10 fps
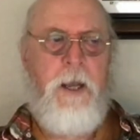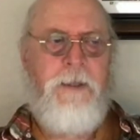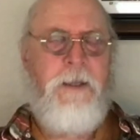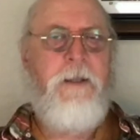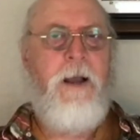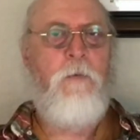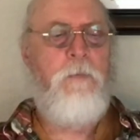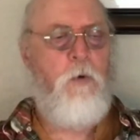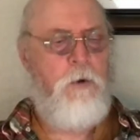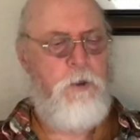And in that
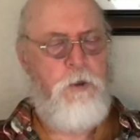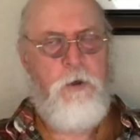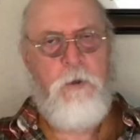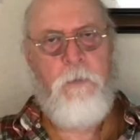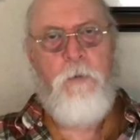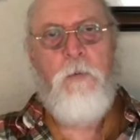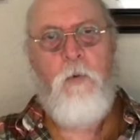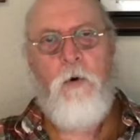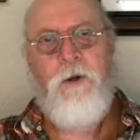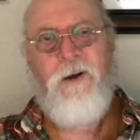reporting, you're going to be
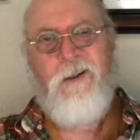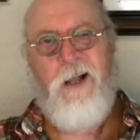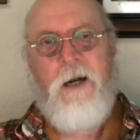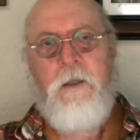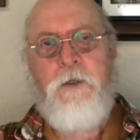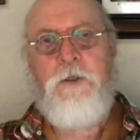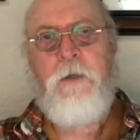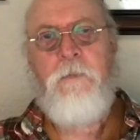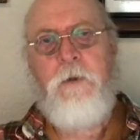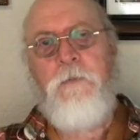reporting on a lot of the
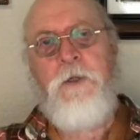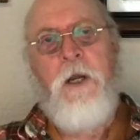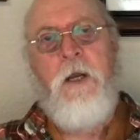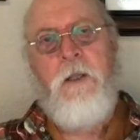symptoms